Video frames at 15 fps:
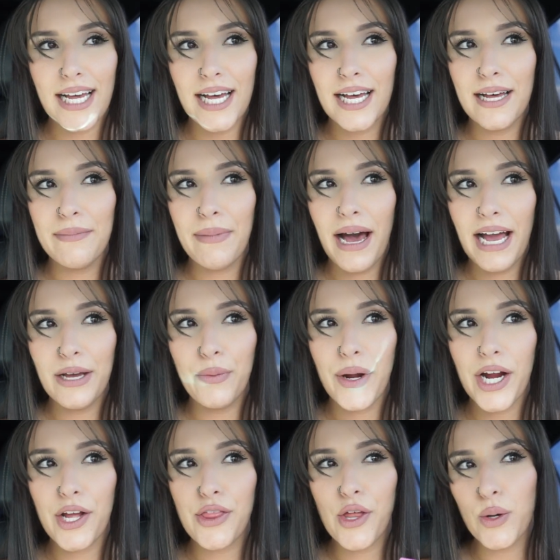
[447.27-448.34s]
I
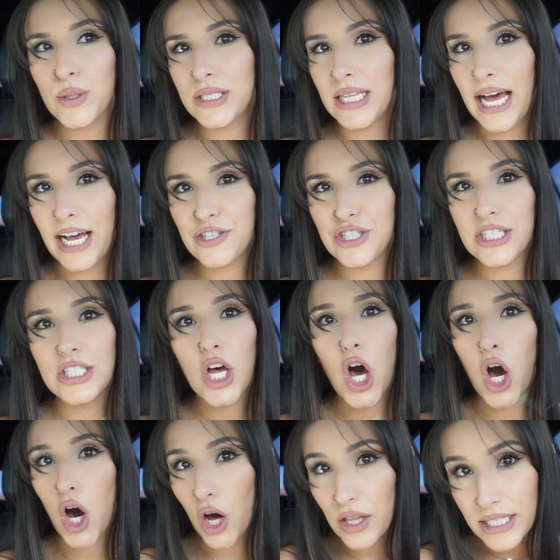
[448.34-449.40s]
wear those lashes
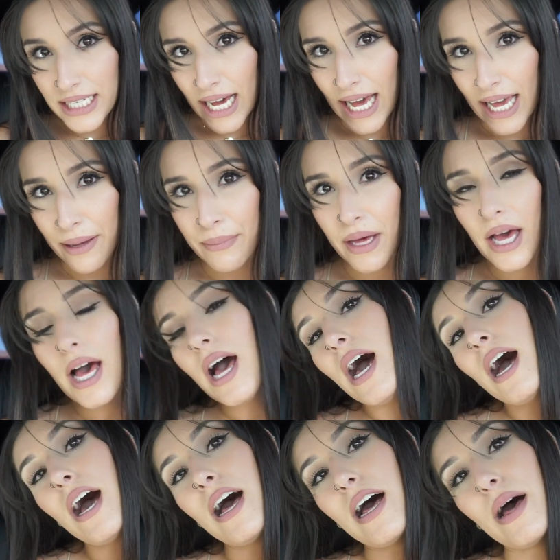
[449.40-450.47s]
all the time.
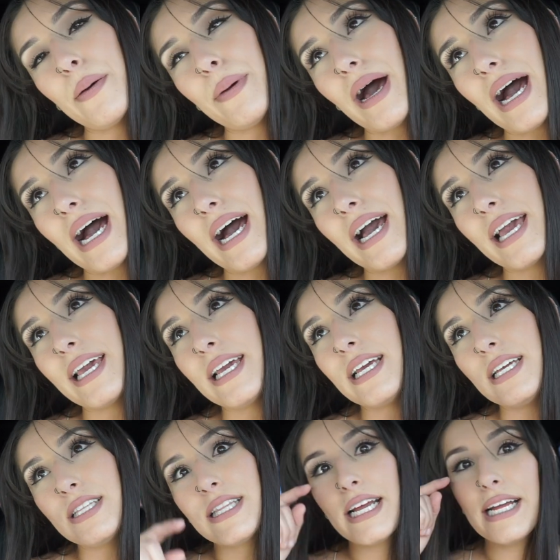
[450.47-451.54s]

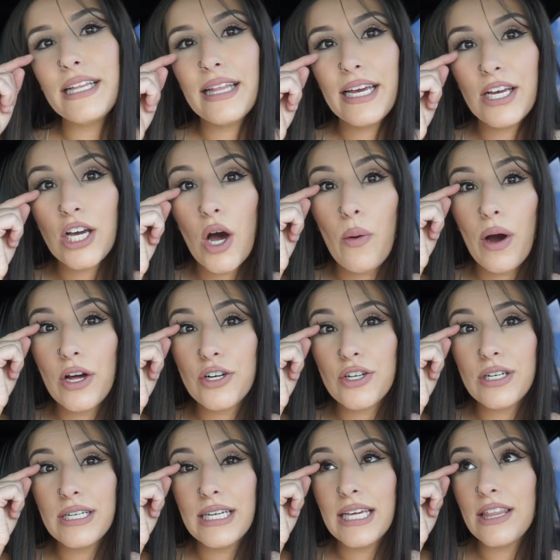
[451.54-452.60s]
They like go
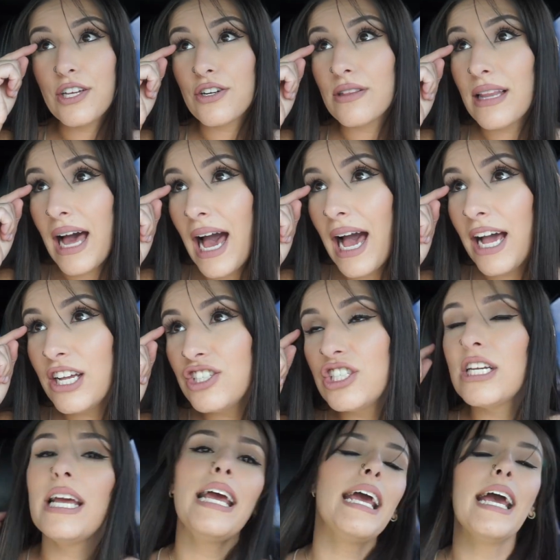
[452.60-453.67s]
underneath your lash
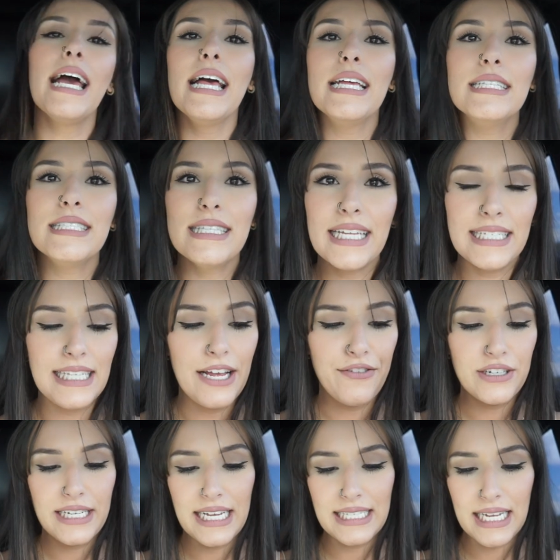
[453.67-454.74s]
and they stay
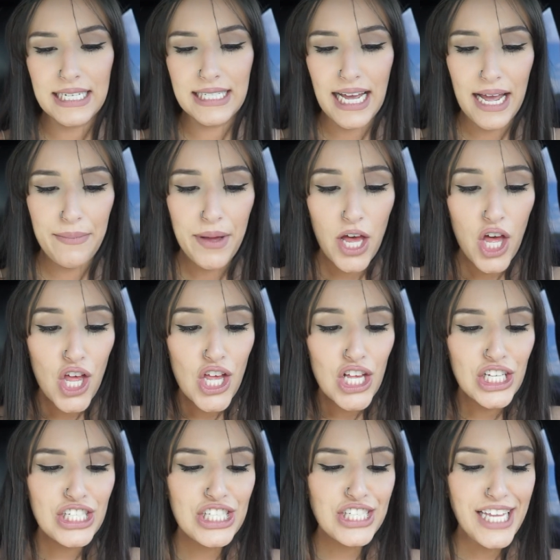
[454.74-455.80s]
for days at a time.
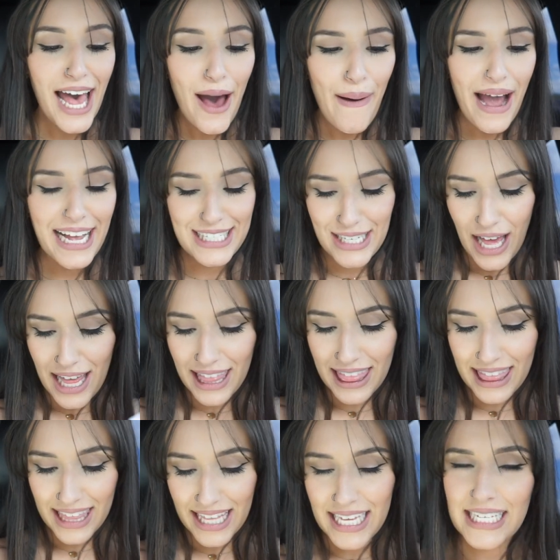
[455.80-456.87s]
So I saw
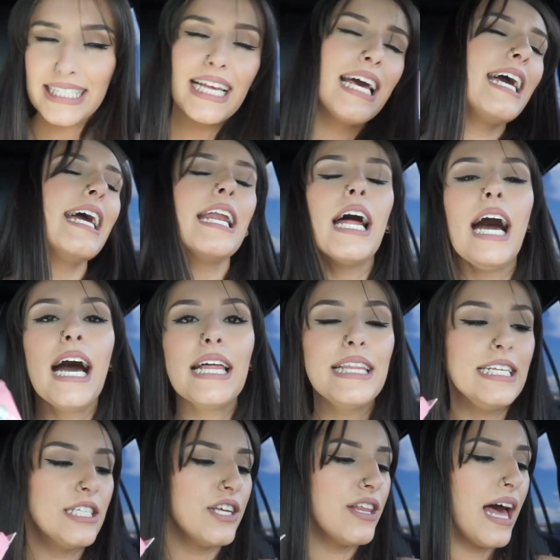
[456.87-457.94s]
these, and
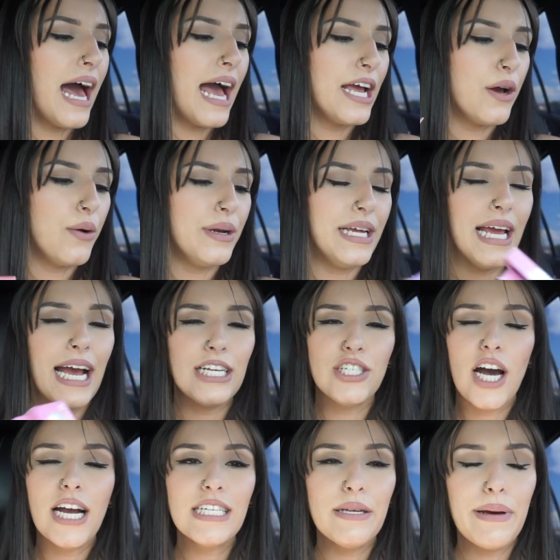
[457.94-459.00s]
these are the Iönï. I
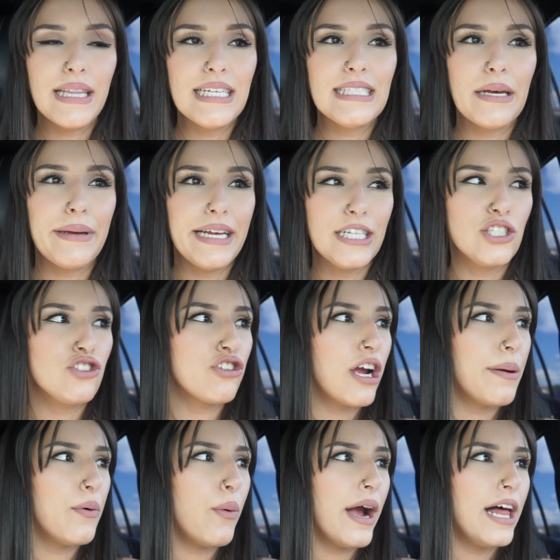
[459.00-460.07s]
talked about these on my
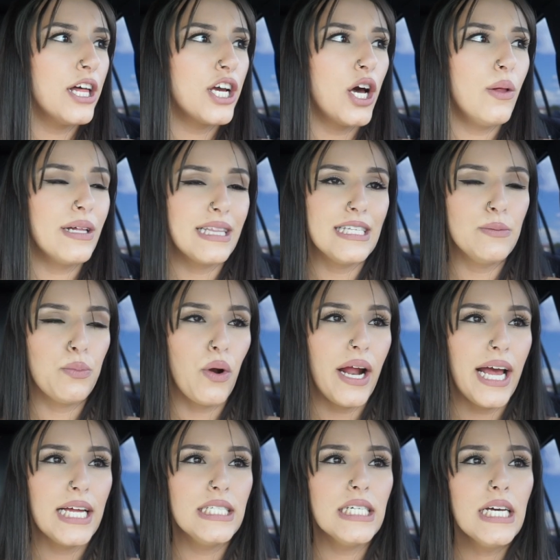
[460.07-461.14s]
Instagram a while ago, like this
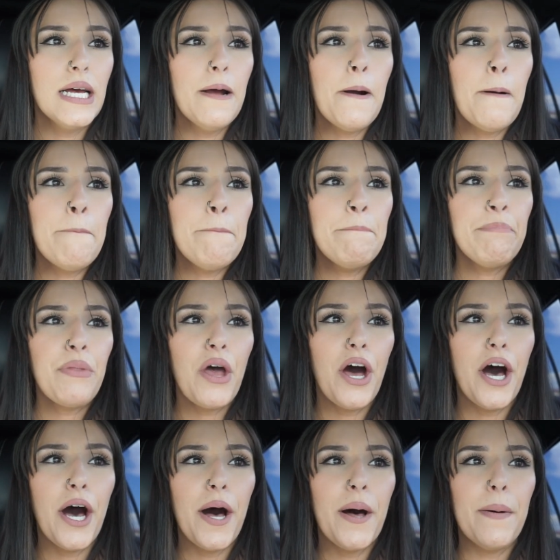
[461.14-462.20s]
brand.
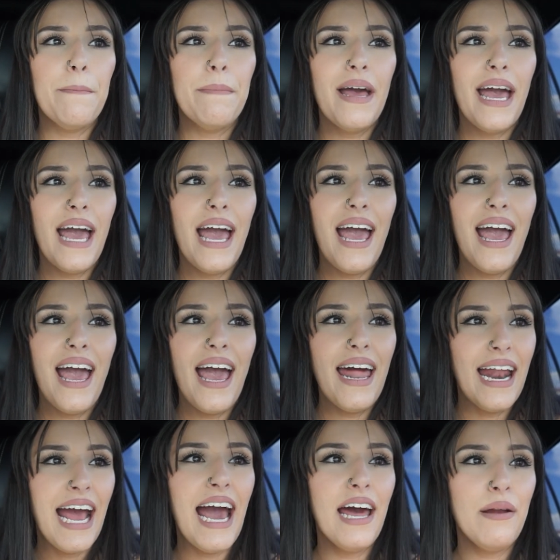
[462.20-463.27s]
And I
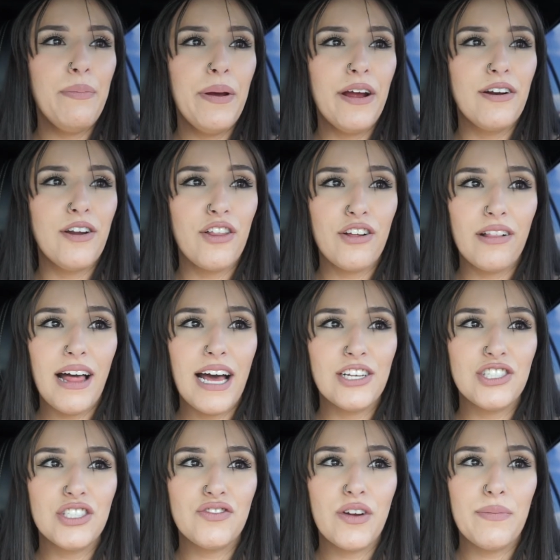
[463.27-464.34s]
had a pair of other
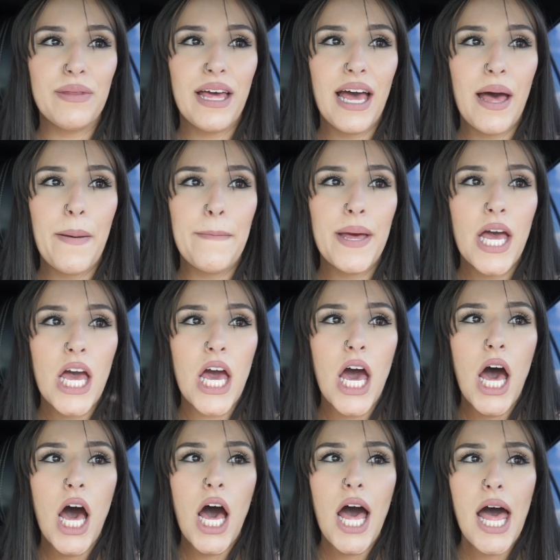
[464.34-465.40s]
lashes from them.
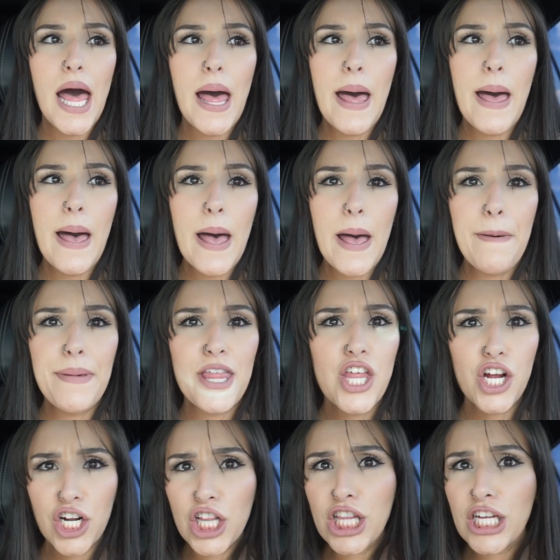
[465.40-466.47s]

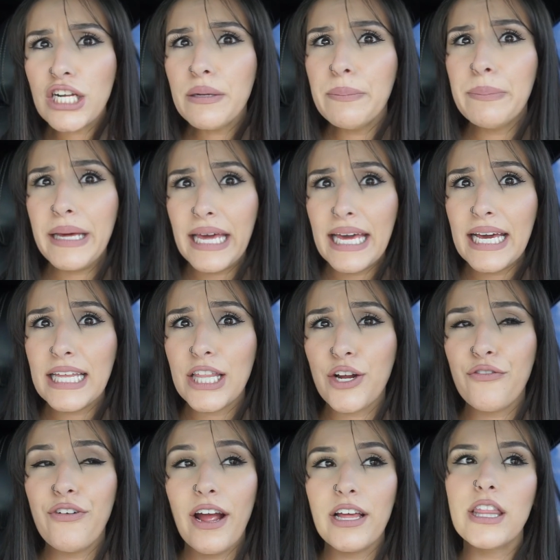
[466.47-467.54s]
They're a little big.
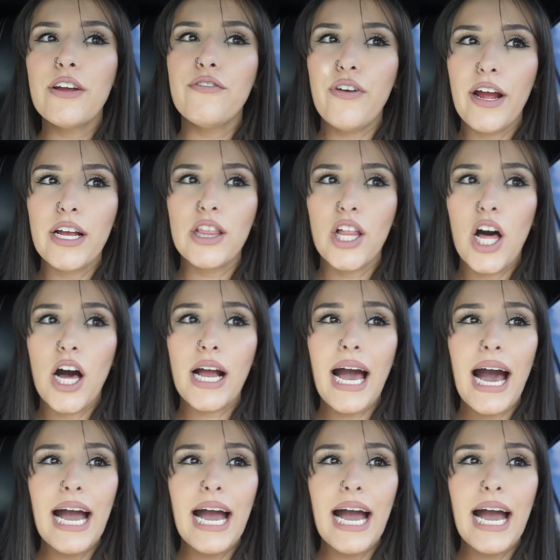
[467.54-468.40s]
They're very long.